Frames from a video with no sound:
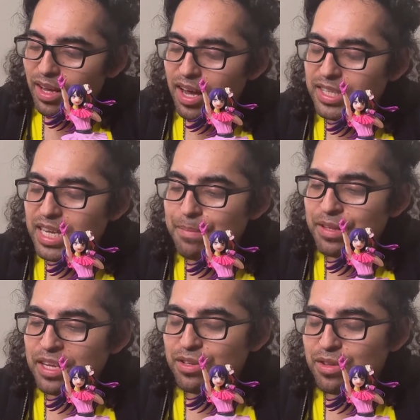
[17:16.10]
attempt
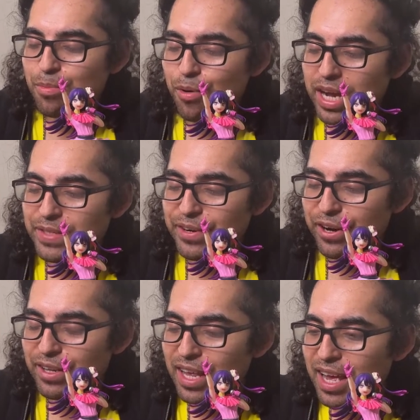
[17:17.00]
into the price
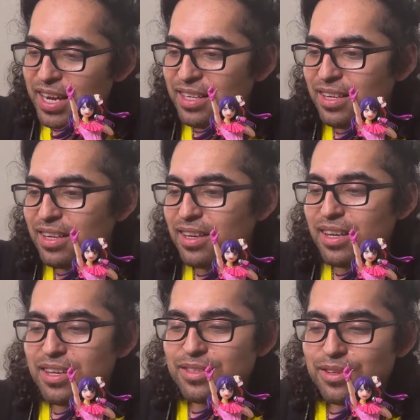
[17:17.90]
figure line,
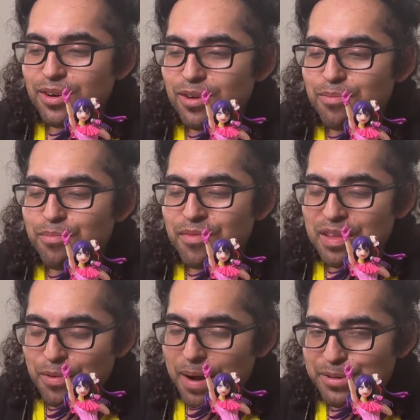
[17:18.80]
so
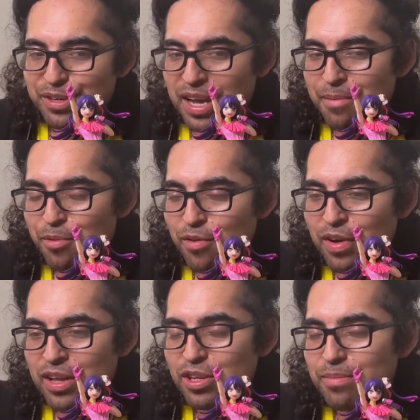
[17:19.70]
perhaps it'll
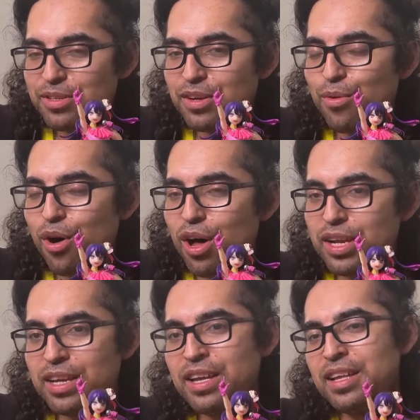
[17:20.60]
improve in terms of
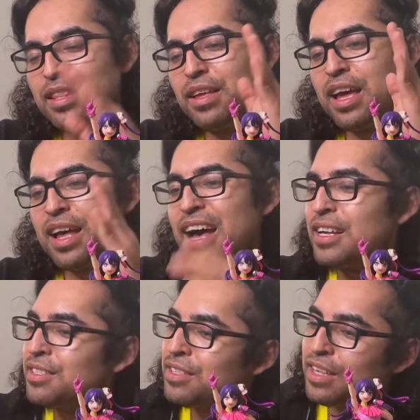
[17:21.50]
quality
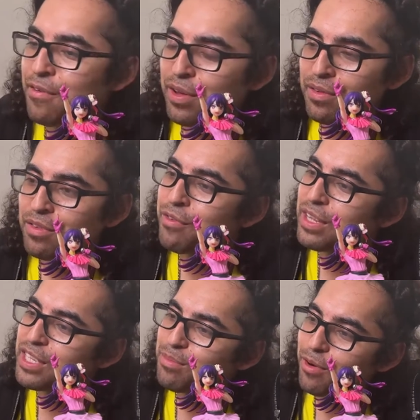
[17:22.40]
as they
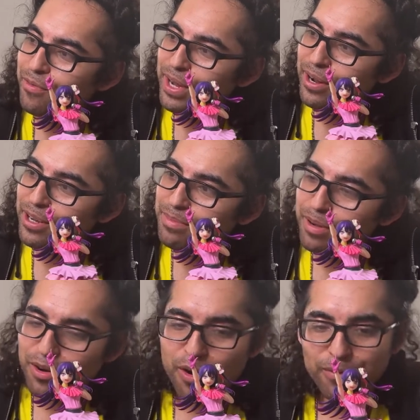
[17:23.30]
release more figures.
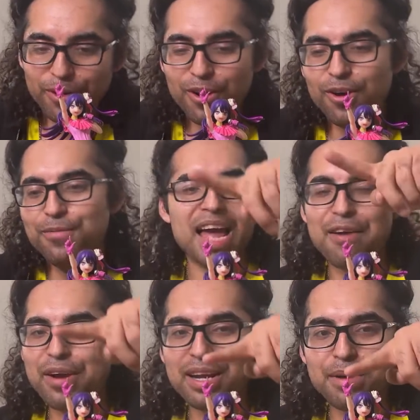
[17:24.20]
But overall, I
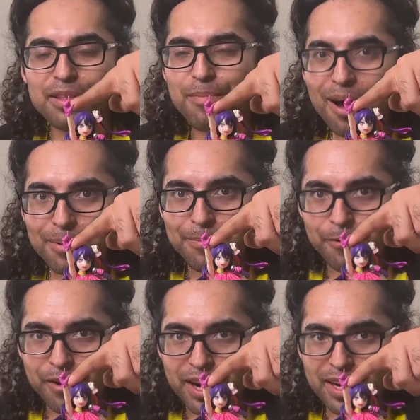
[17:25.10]
recommend the
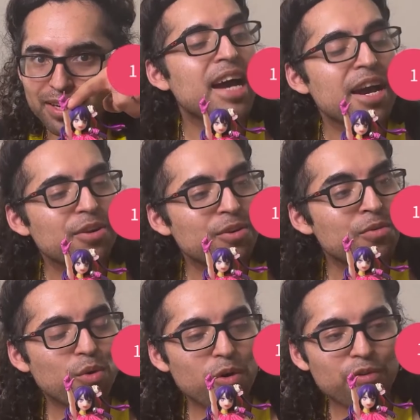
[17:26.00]
PopUpParade, Taito,
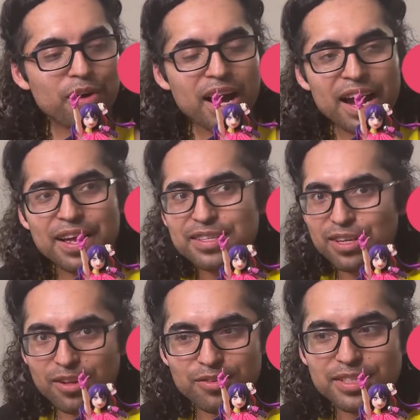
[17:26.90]
Coreful Eye as a
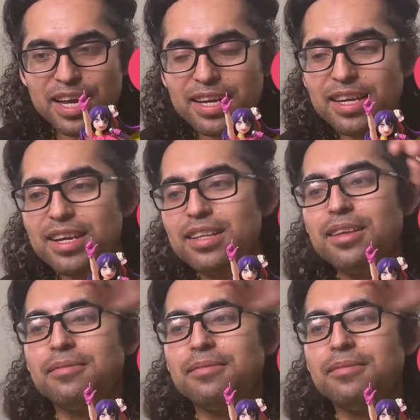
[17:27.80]
close second,